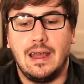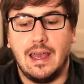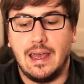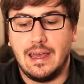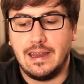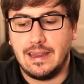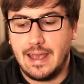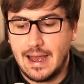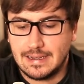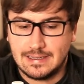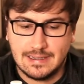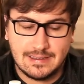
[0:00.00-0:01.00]
And
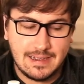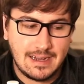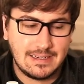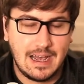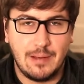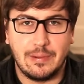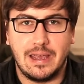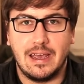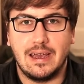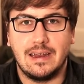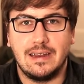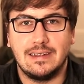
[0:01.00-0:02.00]
yes, it's that time again.